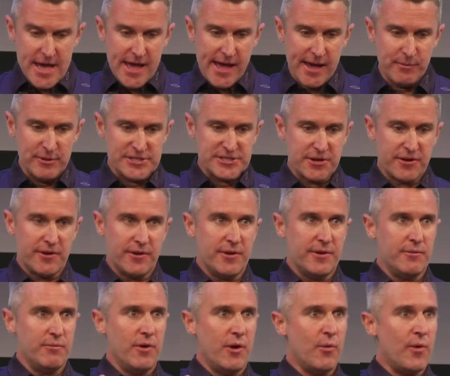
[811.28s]
And we
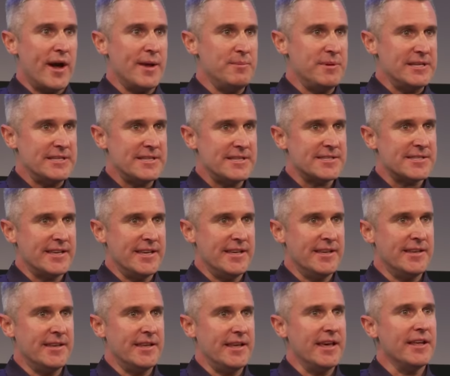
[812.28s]
started a, a wine business
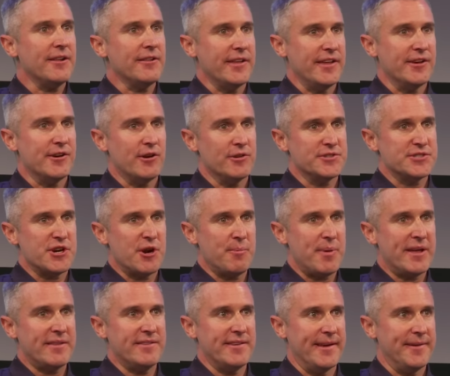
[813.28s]
in Italy called
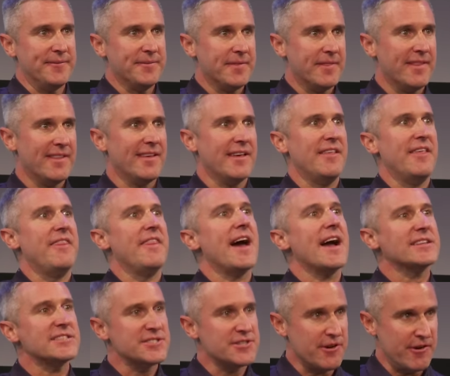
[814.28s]
Scarpetta. And
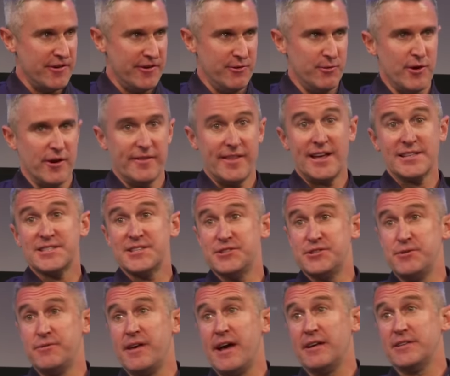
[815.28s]
that started to work. That's in
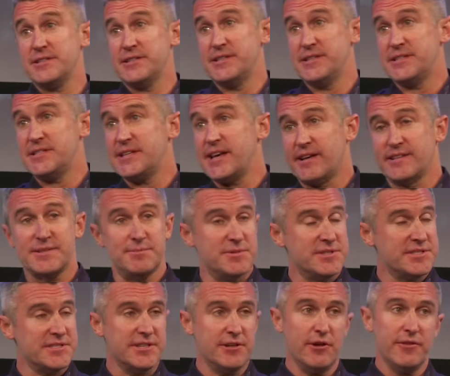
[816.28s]
2006. I'm
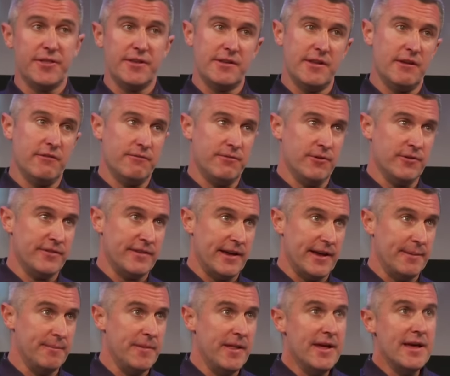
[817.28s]
still at the Nell full
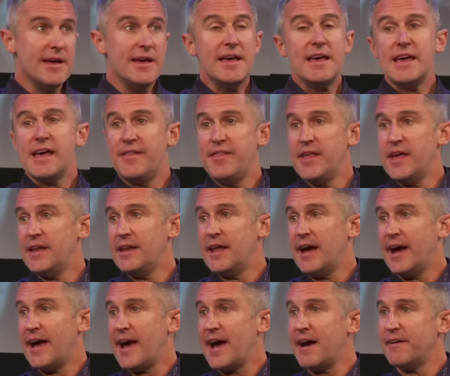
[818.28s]
time. And then
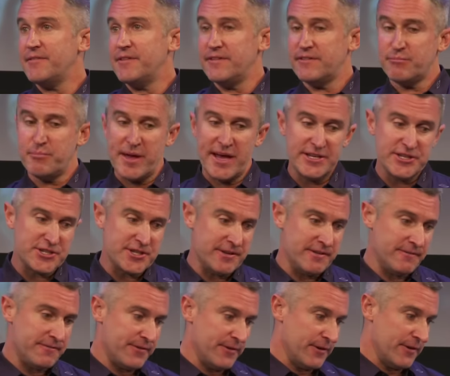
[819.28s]
I have this
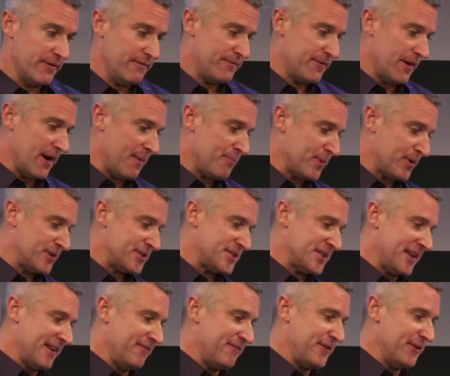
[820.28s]
penchant for, for uppers,
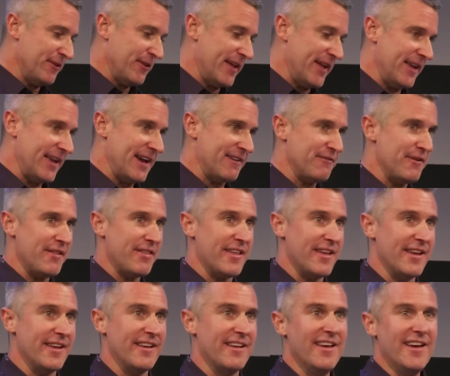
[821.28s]
and I feel like
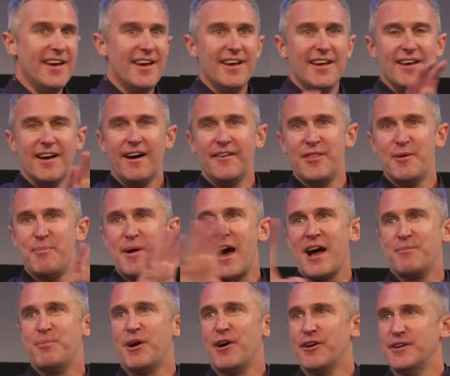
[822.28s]
everything on the
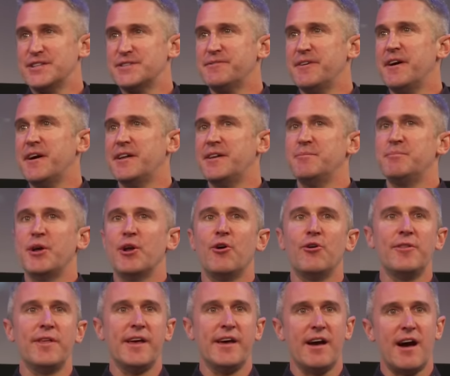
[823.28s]
back bar is fun, but
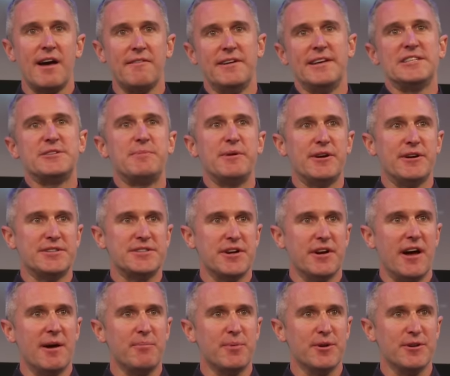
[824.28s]
only agave spirits
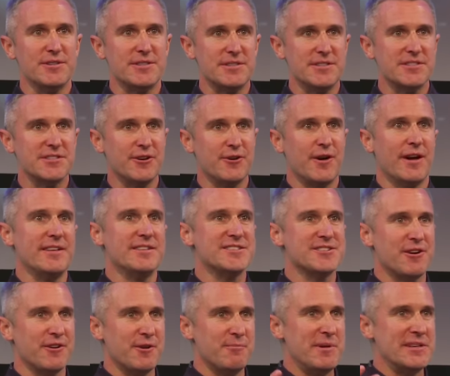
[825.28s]
are uppers. And so I
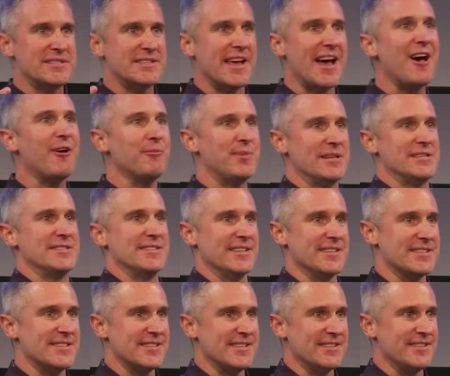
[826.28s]
started a mezcal
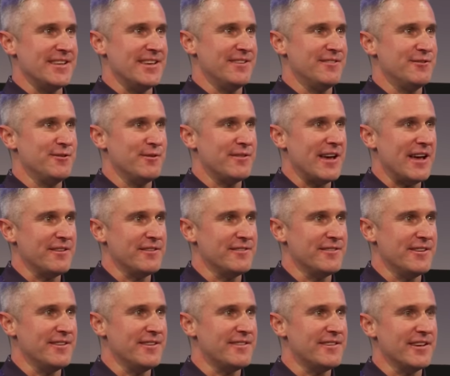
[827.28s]
business in, in
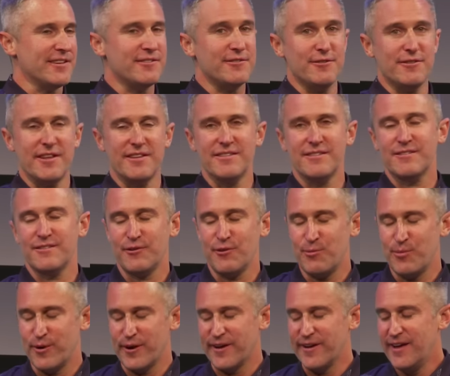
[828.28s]
2006 too, that's
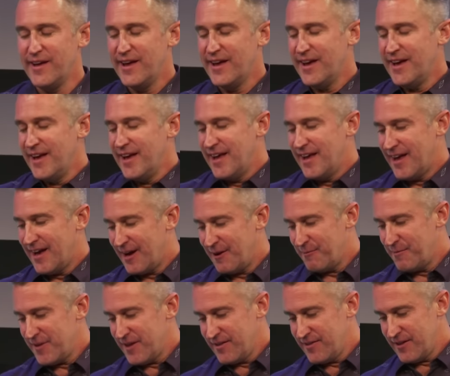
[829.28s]
Sombra,
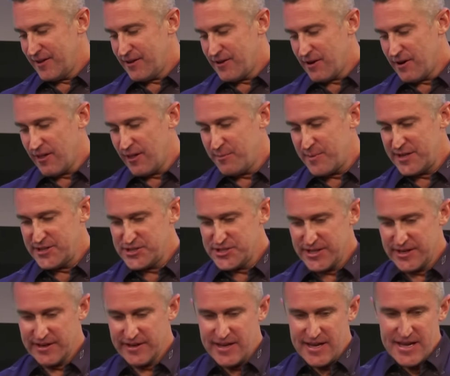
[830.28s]
um, that, that, Carla
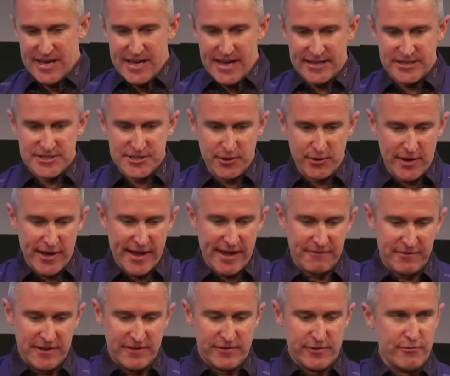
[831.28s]
mentioned. And so I
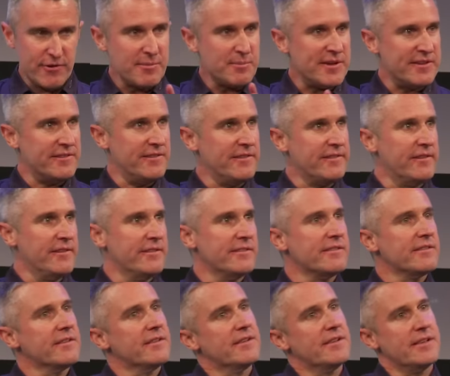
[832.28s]
have these three
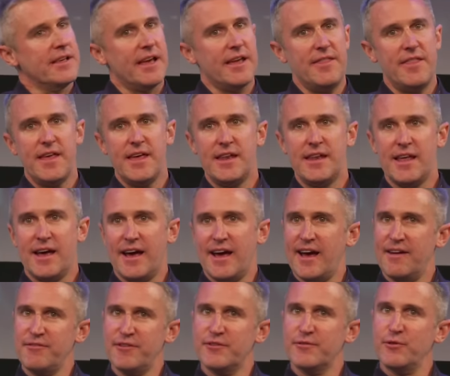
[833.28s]
businesses, and then I
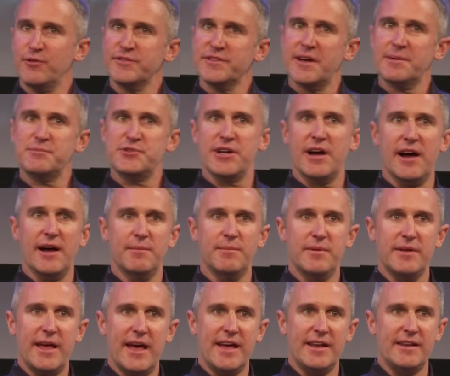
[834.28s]
have this full-time
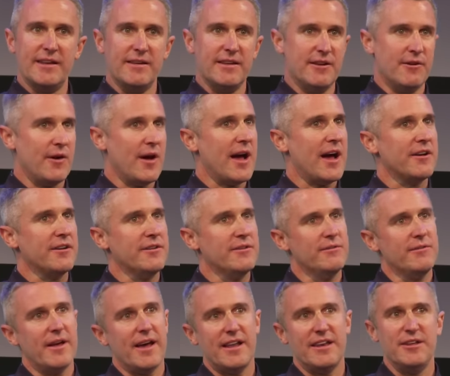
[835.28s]
job, and you know, how do
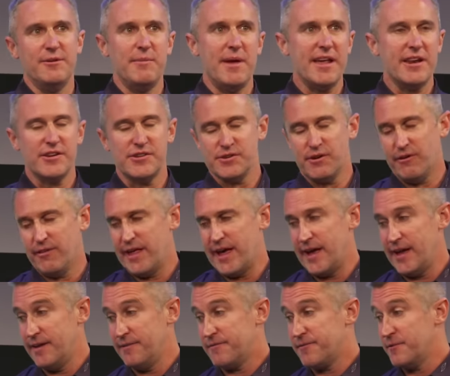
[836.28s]
you, how do you manage all
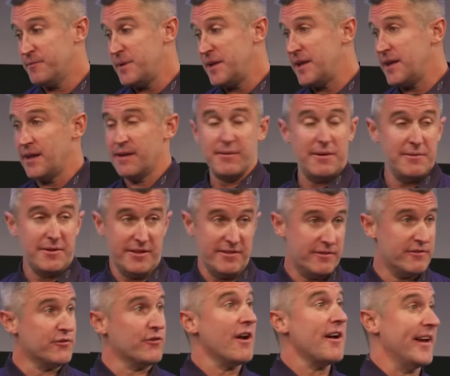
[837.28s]
that? And for me, it,
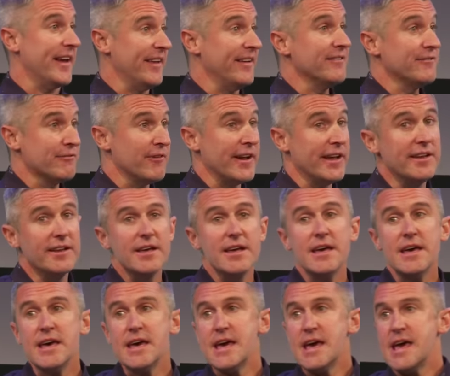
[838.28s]
it's trying, right?
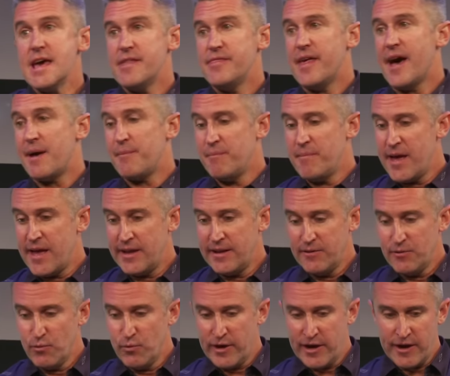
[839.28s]
That
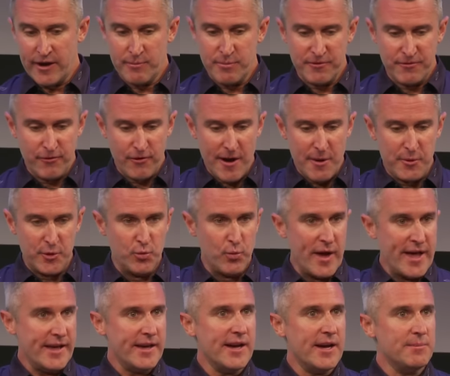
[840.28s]
meant where before I would
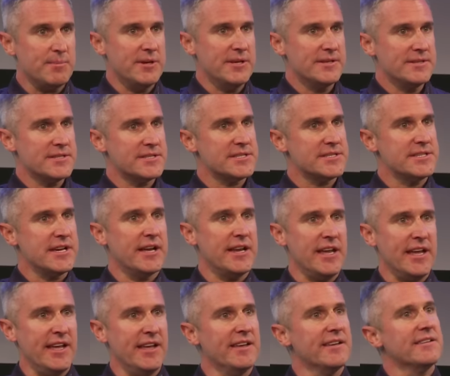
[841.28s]
wake up,
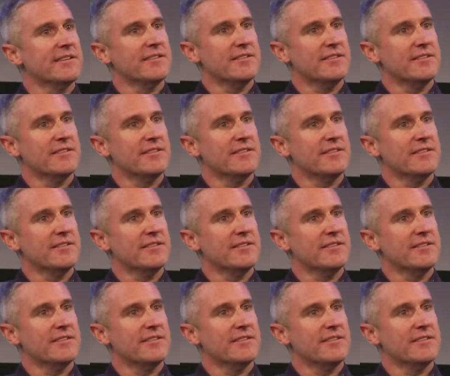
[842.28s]
study,